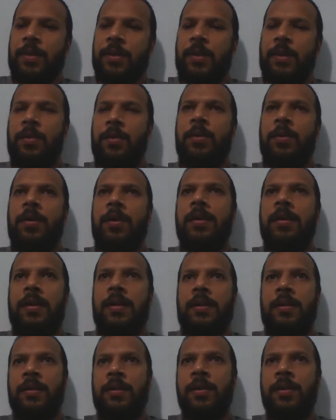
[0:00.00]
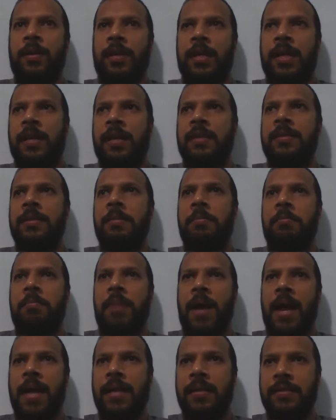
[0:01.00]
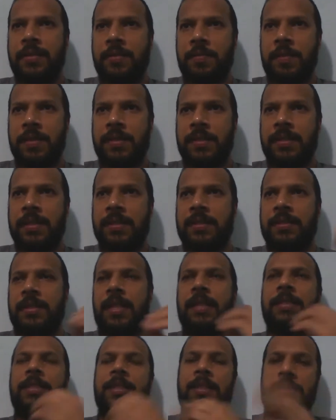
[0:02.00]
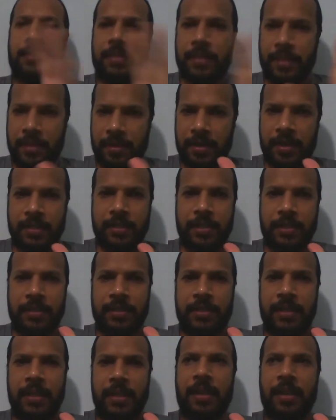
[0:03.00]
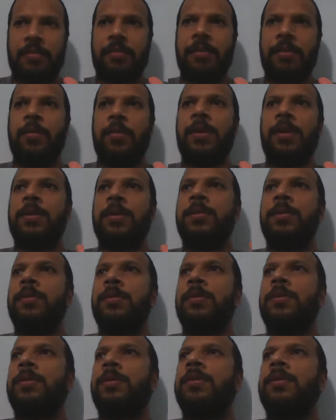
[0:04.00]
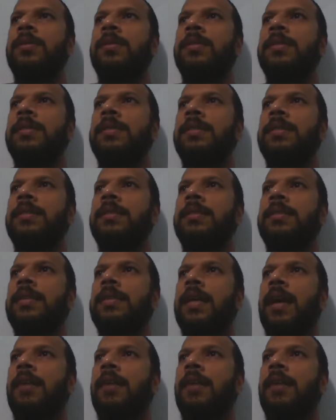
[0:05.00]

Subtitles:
You are looking to buy this business. Let's just say everyone knows